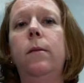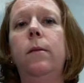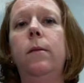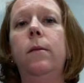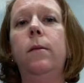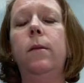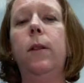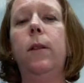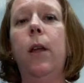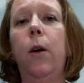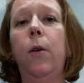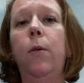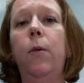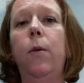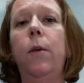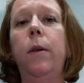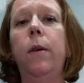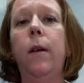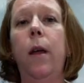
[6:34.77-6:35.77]

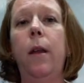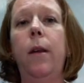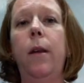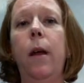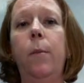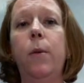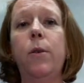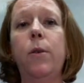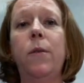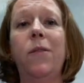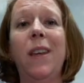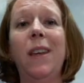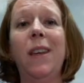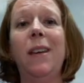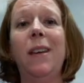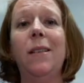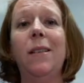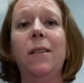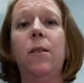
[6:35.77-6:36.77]
low numbers of
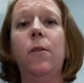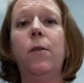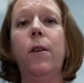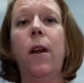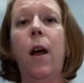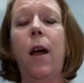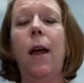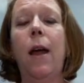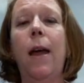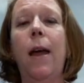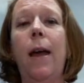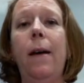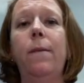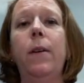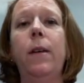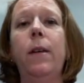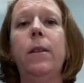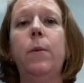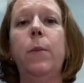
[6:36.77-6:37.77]
kids. They're not
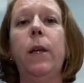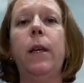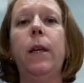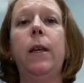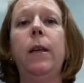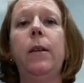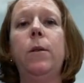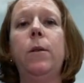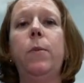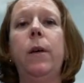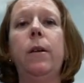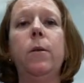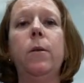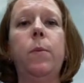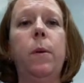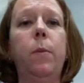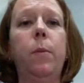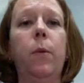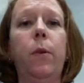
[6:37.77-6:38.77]
having as many kids because
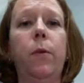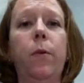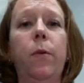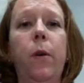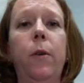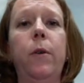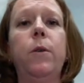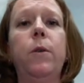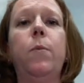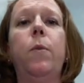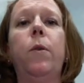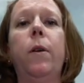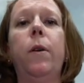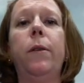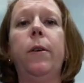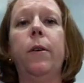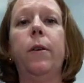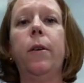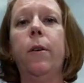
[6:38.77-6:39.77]
people are focused more
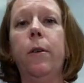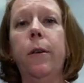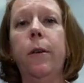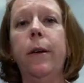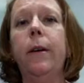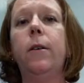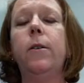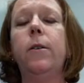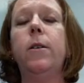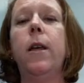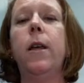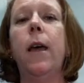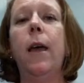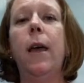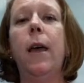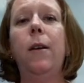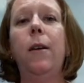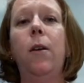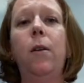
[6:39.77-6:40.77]
on their careers
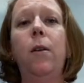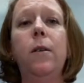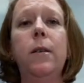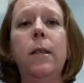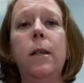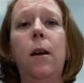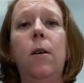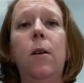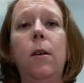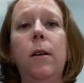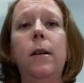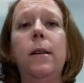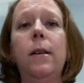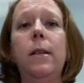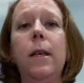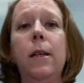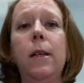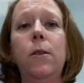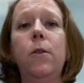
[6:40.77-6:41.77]
and aren't
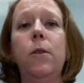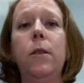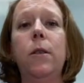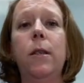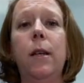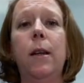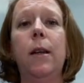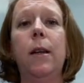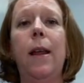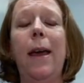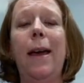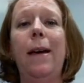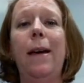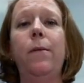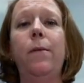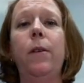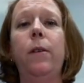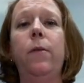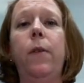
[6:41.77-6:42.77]
as interested in
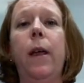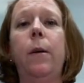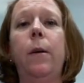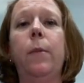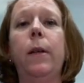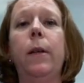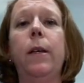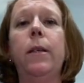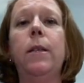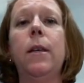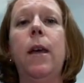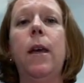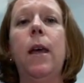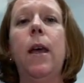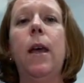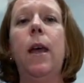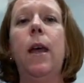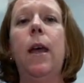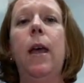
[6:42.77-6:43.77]
having families.
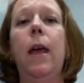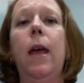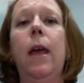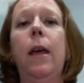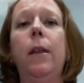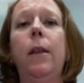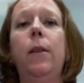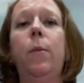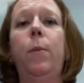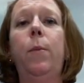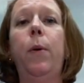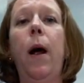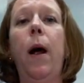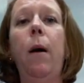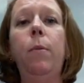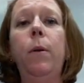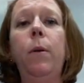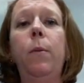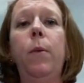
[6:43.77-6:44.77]
And the
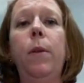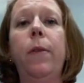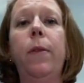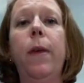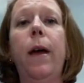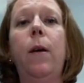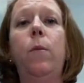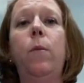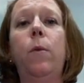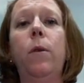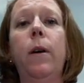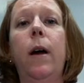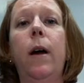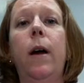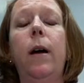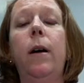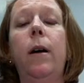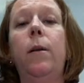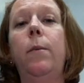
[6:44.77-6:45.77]
problem with that will
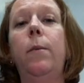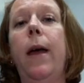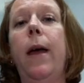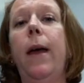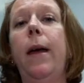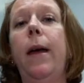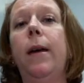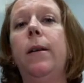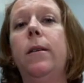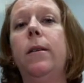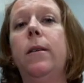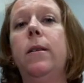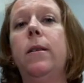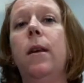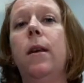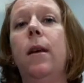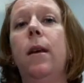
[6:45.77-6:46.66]
come as